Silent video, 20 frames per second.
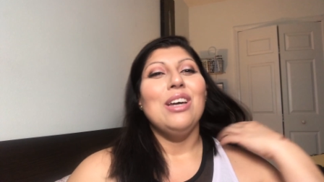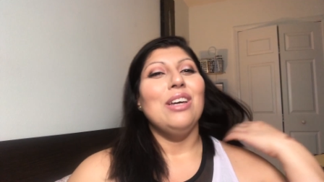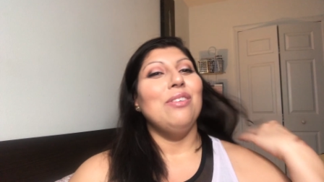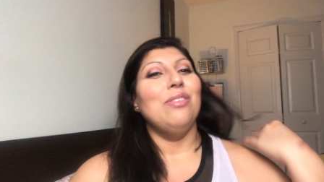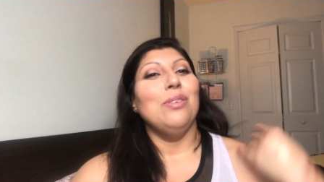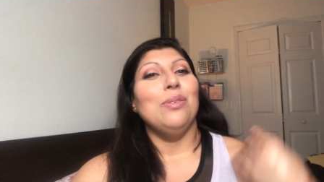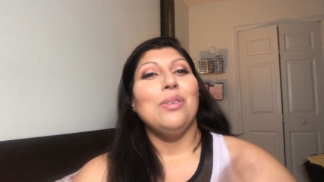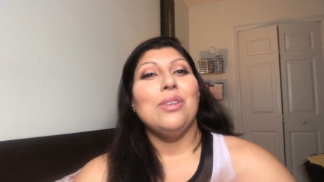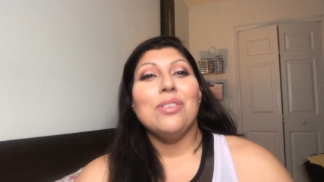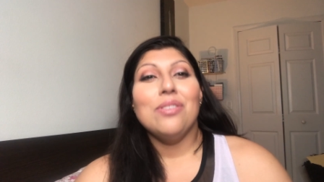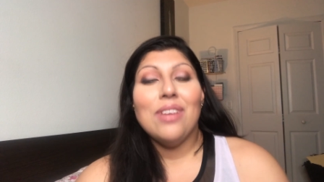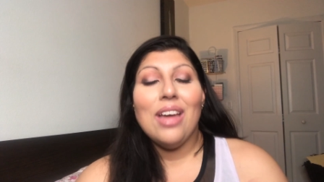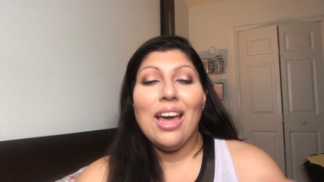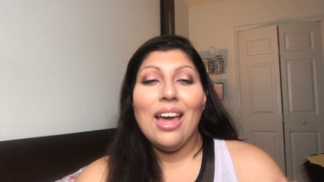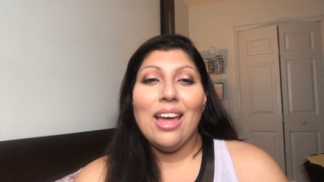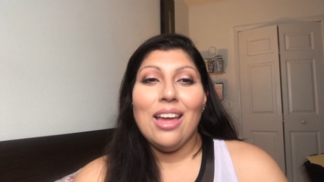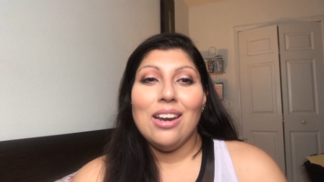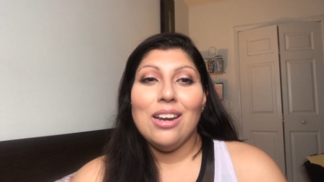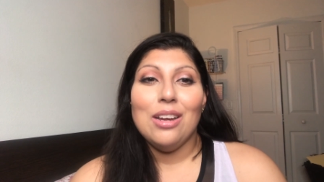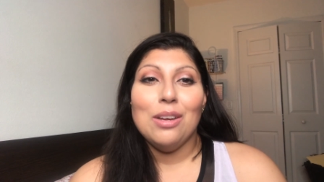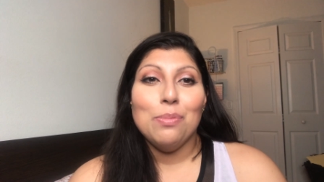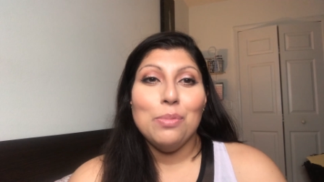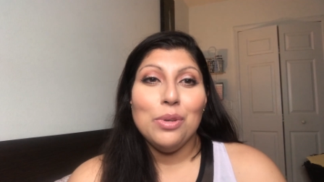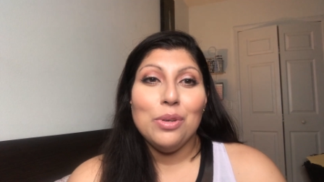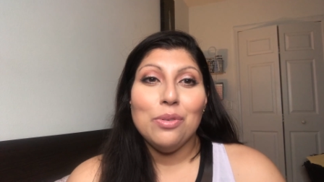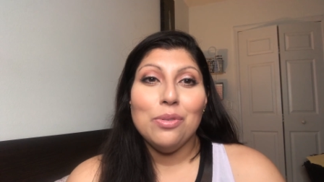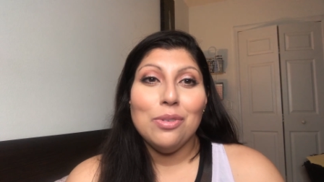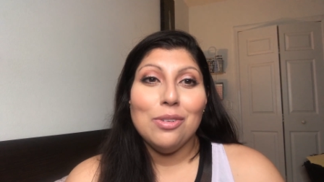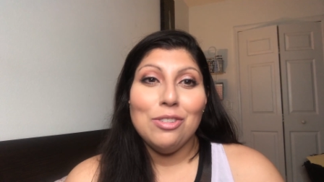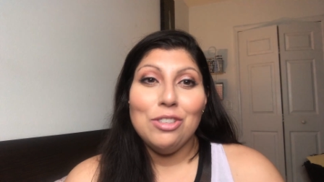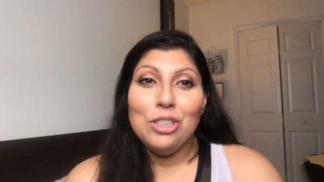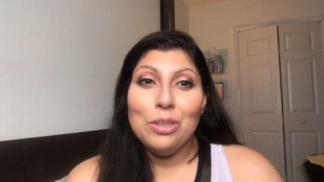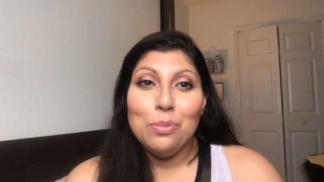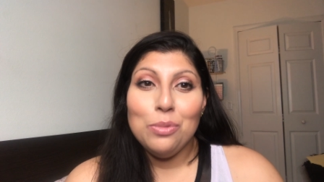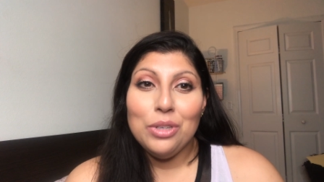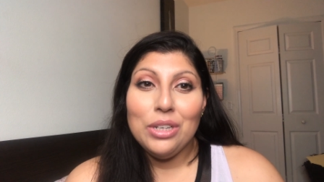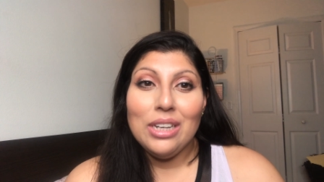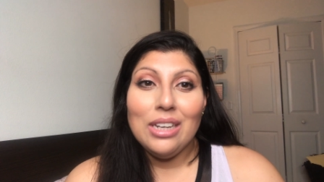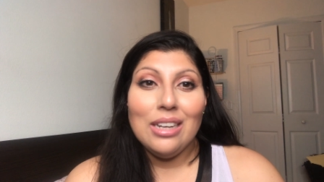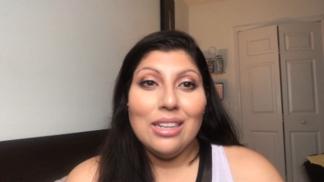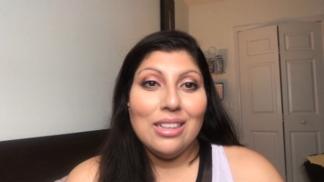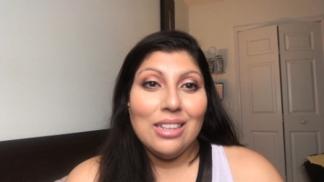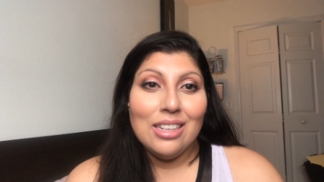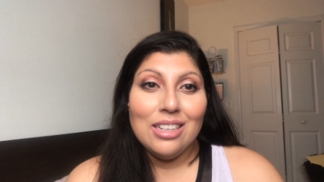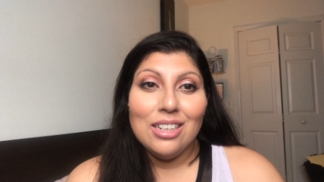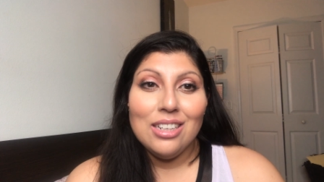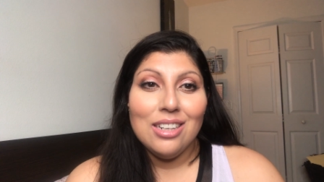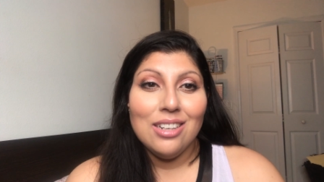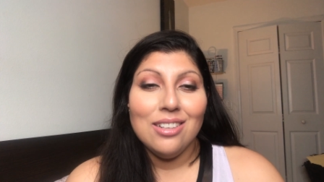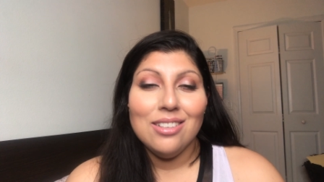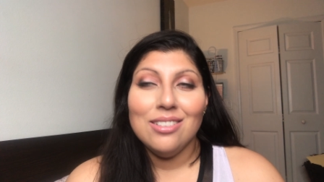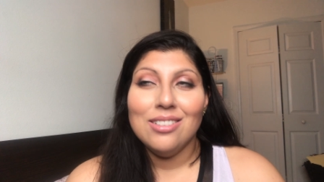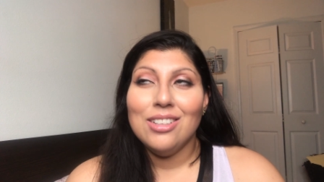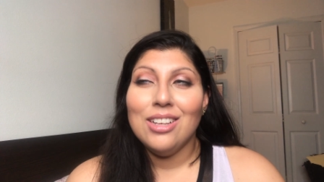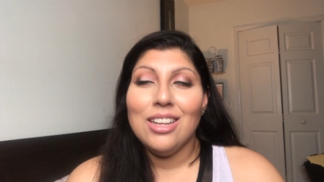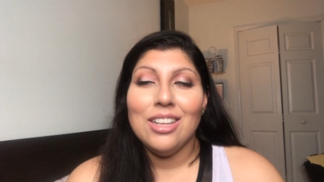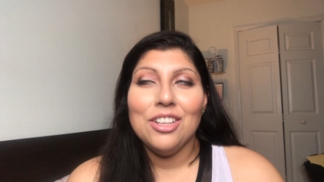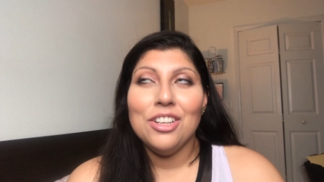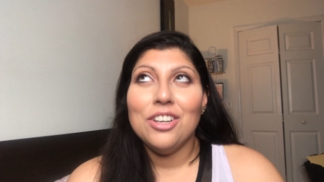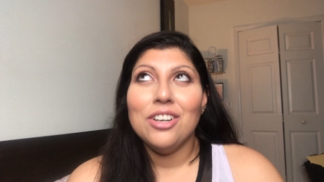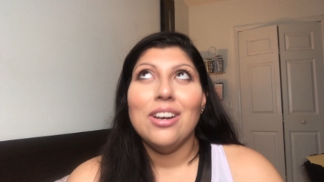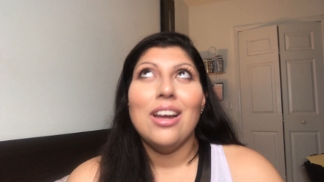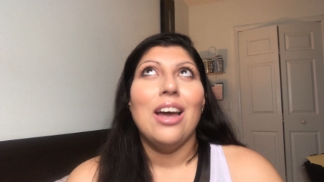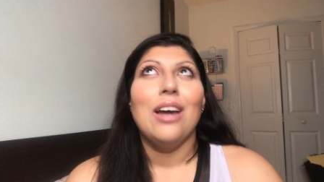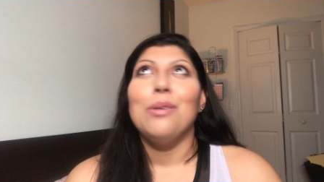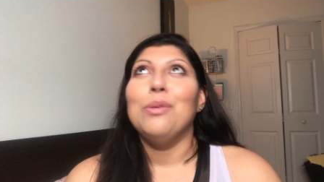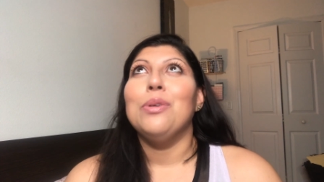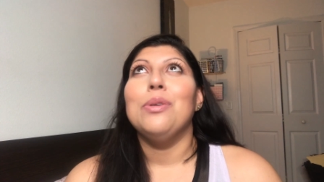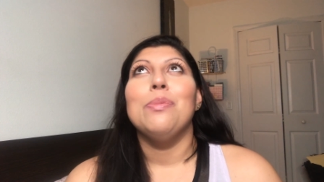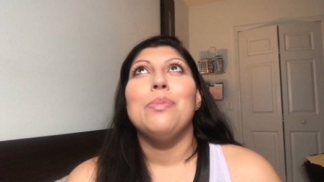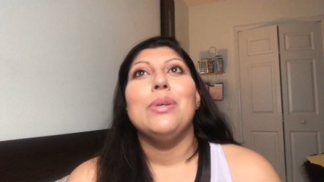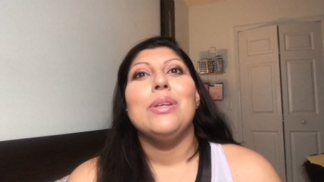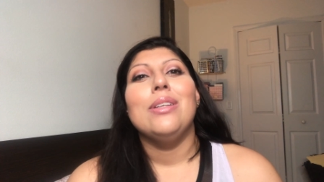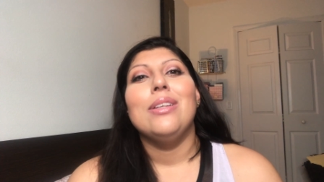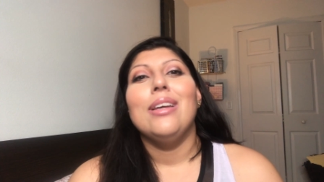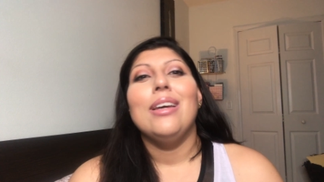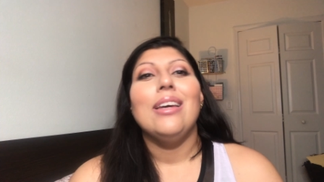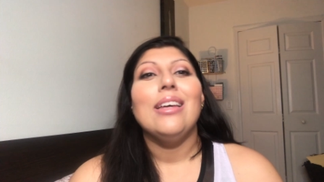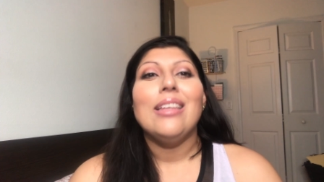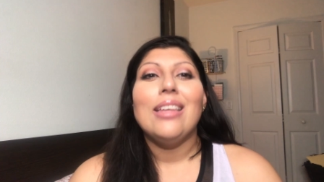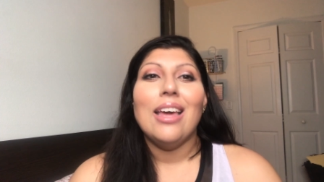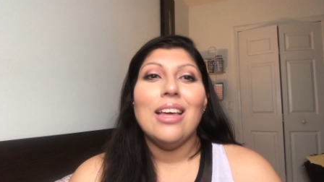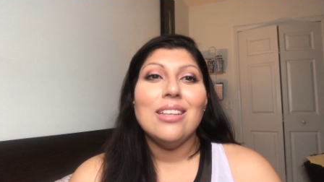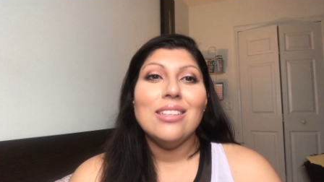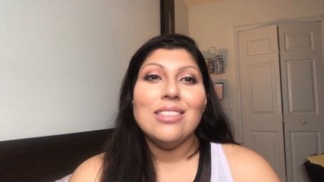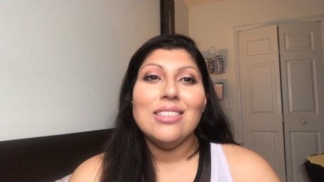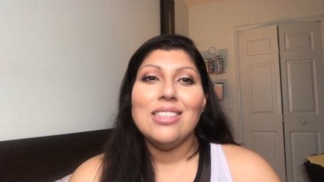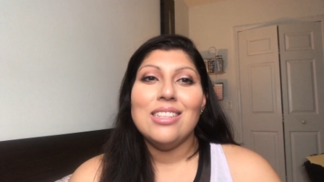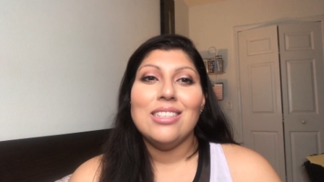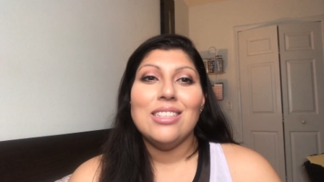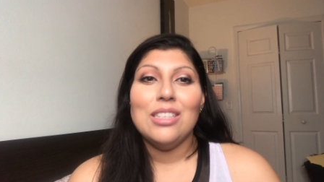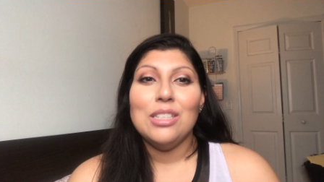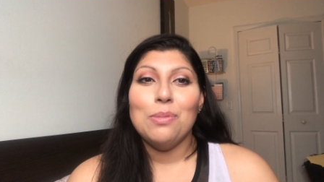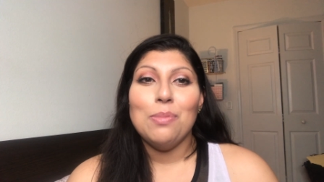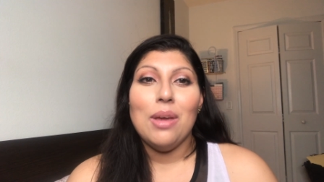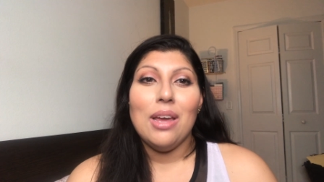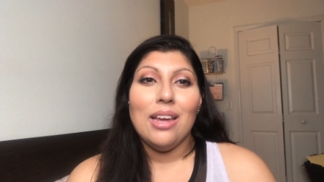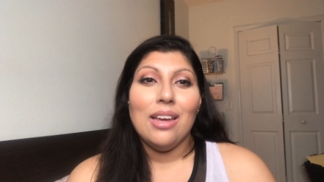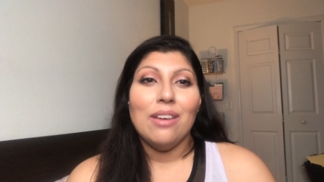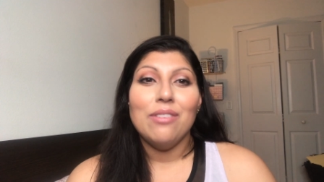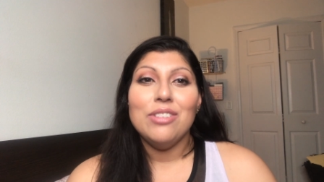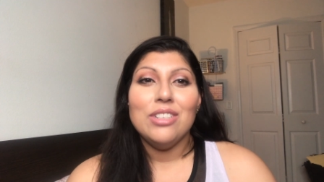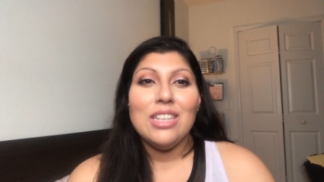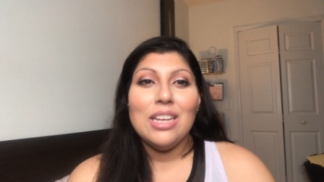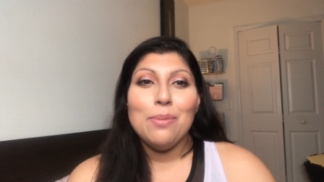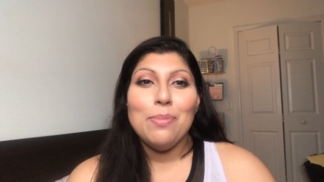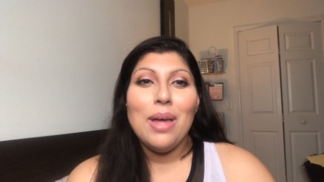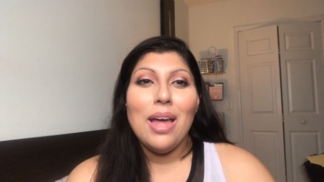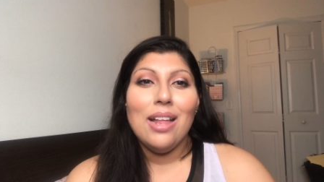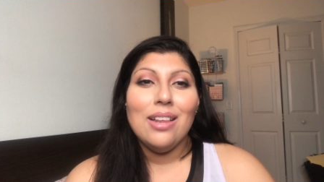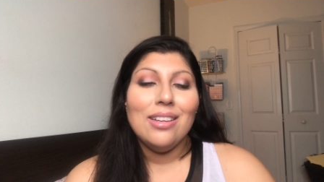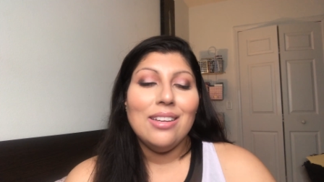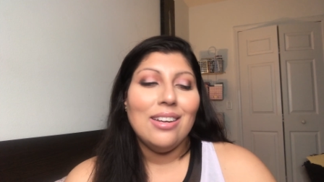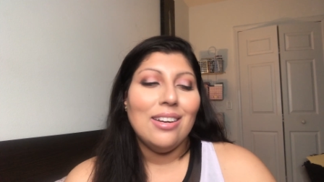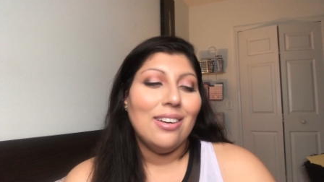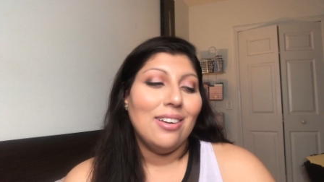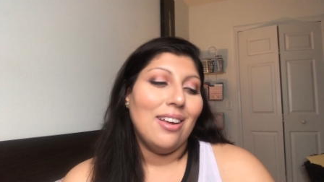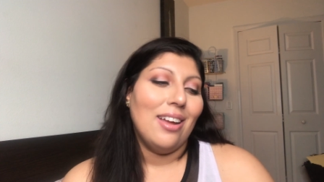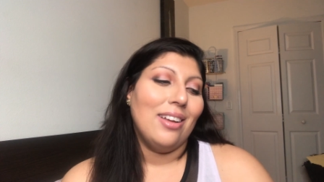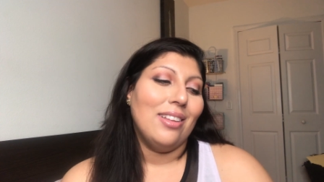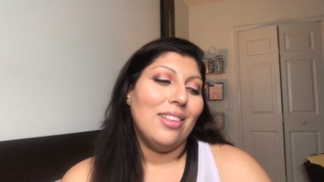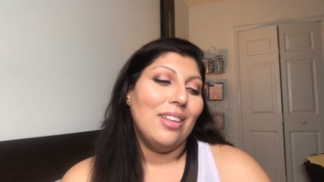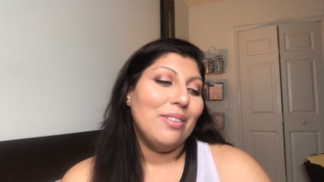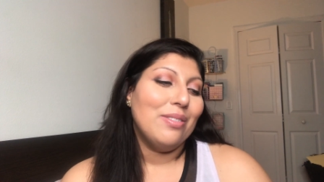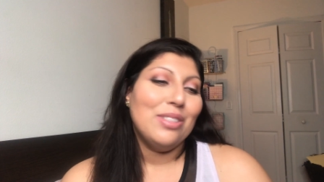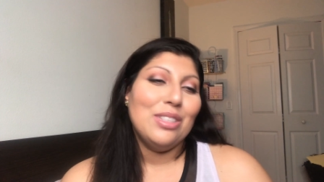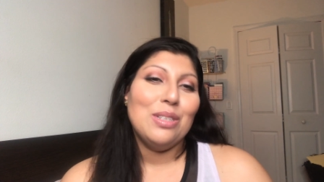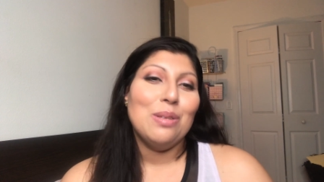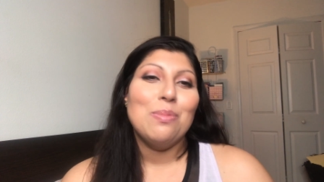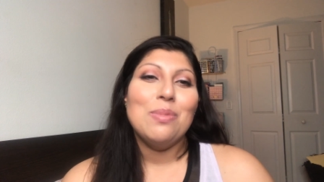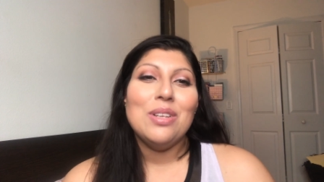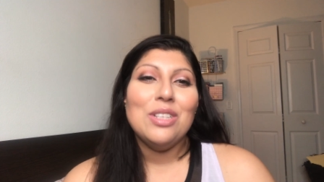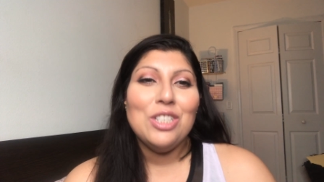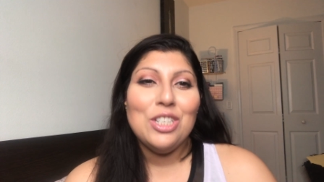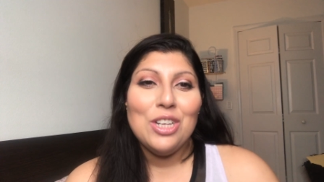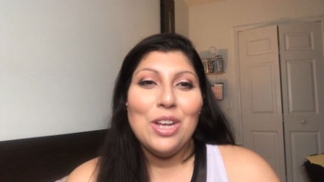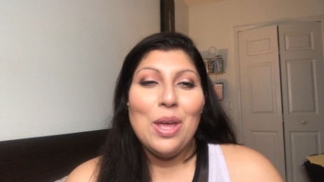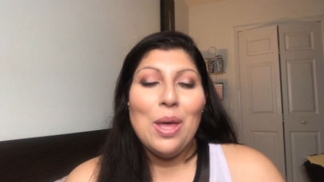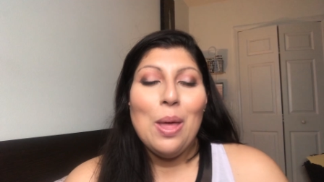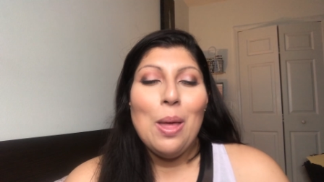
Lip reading: If it would have had a beautiful shimmery lid color, I would have been like, yes, this is my everyday palette and I love it so much.